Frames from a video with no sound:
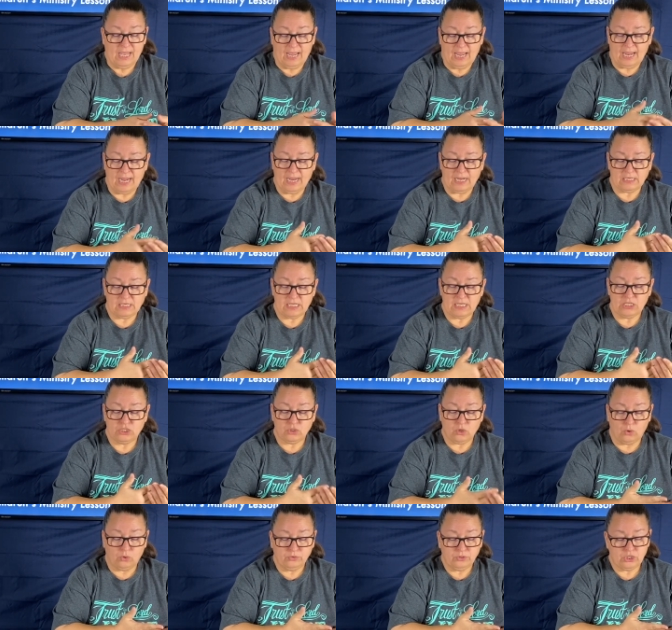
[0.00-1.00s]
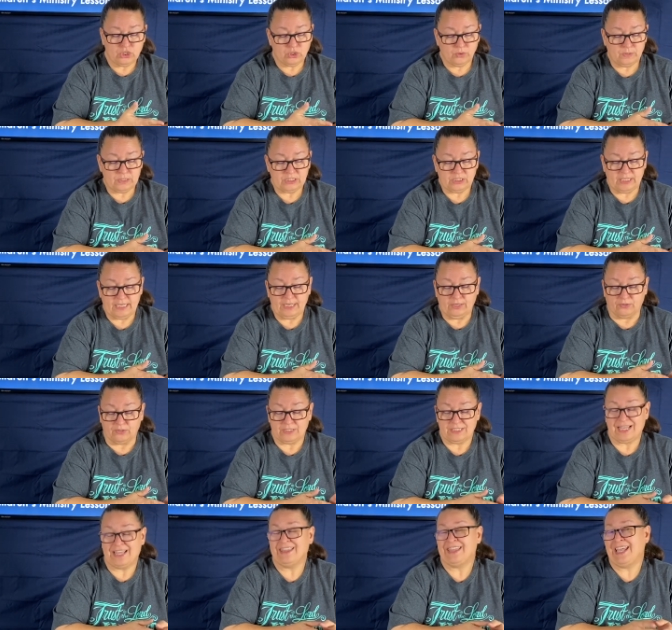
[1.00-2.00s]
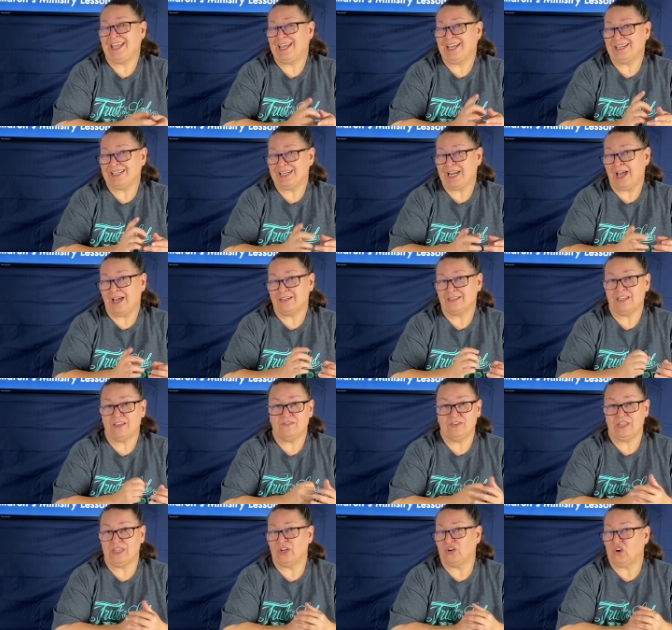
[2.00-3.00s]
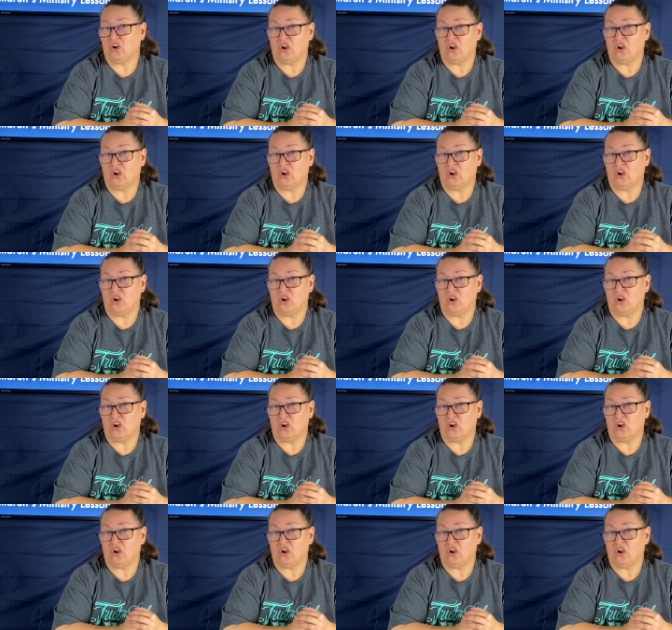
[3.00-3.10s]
And he told the Jewish leaders that they had not given their